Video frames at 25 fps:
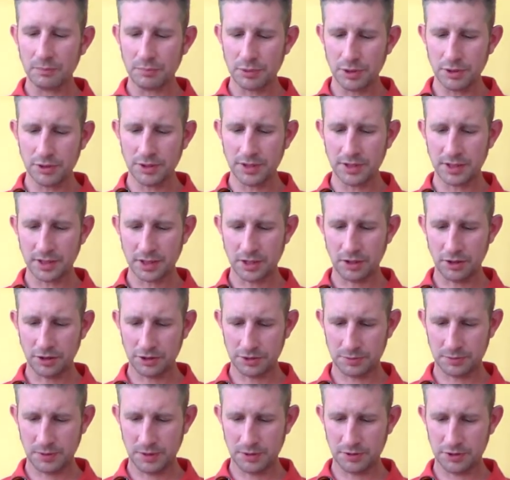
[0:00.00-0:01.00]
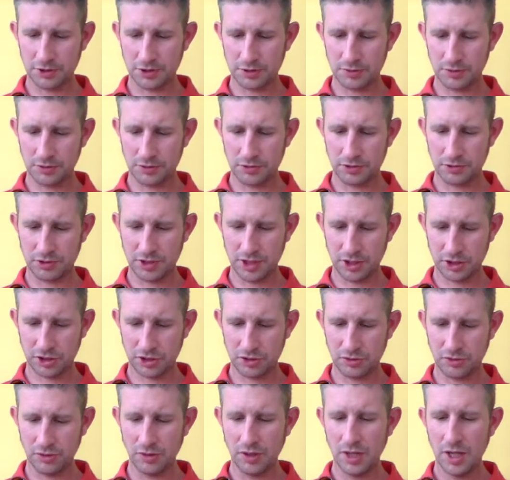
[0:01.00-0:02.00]
Brewed in the Cotswolds to a
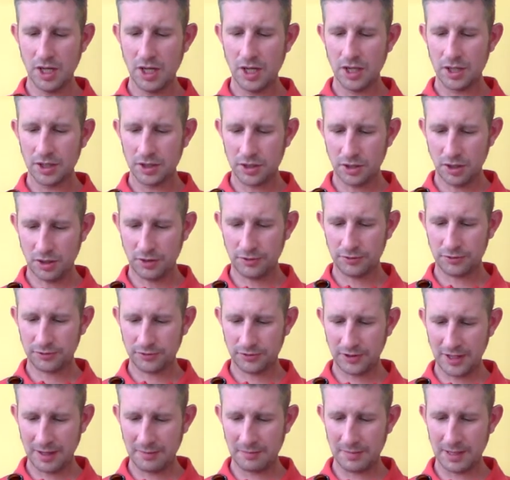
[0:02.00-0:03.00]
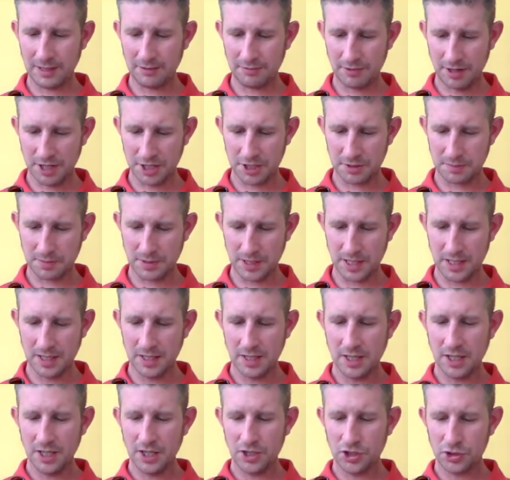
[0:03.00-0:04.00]
traditional Goff family
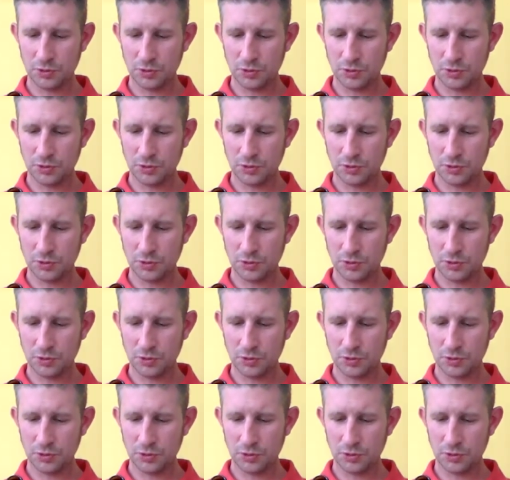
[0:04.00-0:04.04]
recipe,